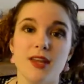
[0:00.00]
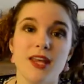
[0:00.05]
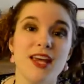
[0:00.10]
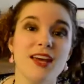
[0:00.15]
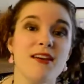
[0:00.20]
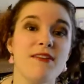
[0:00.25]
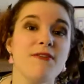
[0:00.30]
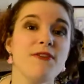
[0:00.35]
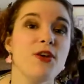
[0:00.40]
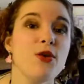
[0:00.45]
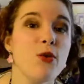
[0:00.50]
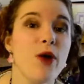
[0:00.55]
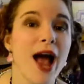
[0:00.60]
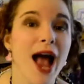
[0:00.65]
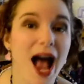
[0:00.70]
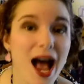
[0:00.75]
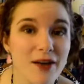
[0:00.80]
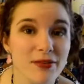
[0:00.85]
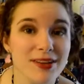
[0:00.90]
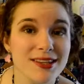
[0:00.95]
If you
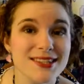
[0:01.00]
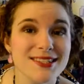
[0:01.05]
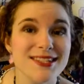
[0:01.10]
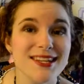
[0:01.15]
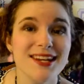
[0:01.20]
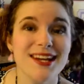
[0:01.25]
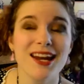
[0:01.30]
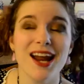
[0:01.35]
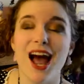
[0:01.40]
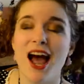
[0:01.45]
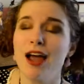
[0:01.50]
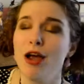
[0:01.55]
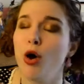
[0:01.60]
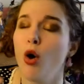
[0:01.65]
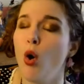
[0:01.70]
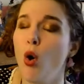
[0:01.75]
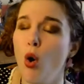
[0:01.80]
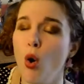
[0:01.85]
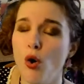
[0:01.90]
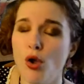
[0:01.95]
haven't seen it, I
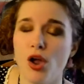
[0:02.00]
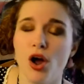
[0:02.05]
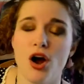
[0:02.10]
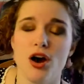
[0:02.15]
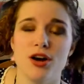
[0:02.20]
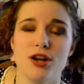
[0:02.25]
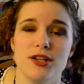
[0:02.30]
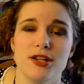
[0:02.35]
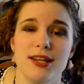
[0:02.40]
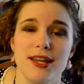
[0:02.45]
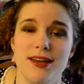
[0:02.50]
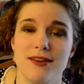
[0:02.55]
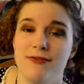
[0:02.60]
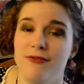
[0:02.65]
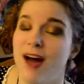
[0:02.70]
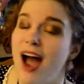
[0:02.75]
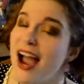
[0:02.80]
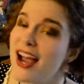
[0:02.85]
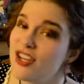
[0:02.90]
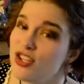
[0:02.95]
wholeheartedly
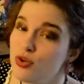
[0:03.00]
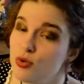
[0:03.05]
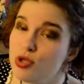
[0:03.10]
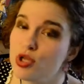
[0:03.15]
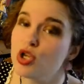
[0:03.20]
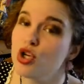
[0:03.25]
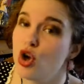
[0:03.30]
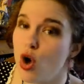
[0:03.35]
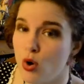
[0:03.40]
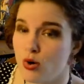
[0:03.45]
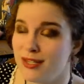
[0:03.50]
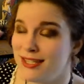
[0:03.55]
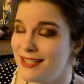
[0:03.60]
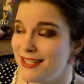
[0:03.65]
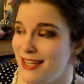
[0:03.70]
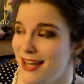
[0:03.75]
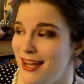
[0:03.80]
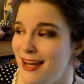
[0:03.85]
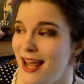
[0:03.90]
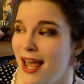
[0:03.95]
advise you to go
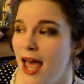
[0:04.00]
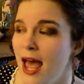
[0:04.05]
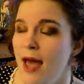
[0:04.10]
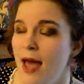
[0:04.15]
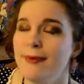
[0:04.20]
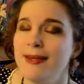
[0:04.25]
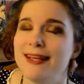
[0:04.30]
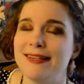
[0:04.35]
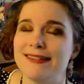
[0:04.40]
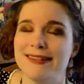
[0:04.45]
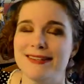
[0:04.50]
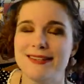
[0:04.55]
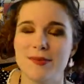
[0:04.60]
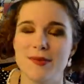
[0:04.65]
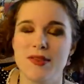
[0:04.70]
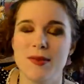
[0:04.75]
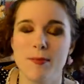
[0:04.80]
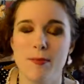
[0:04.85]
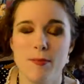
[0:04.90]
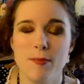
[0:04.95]
see it because it's
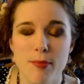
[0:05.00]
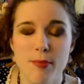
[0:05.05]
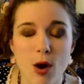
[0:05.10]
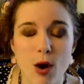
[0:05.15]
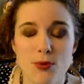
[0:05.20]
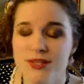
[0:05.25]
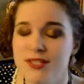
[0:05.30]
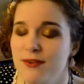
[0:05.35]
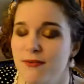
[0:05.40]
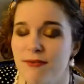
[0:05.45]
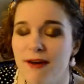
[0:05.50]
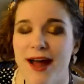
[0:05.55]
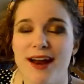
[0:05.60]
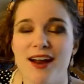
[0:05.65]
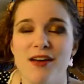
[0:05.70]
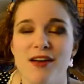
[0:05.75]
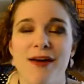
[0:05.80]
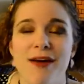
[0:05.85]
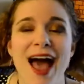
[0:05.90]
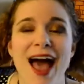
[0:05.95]
some of the most fun
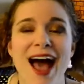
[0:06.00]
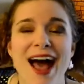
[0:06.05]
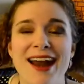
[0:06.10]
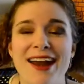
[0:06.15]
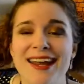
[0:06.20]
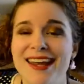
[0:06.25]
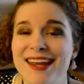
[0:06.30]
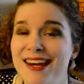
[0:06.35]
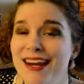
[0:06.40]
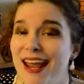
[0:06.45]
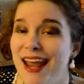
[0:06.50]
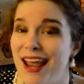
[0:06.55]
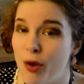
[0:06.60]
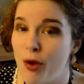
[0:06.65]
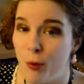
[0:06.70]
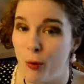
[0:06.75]
I've had in a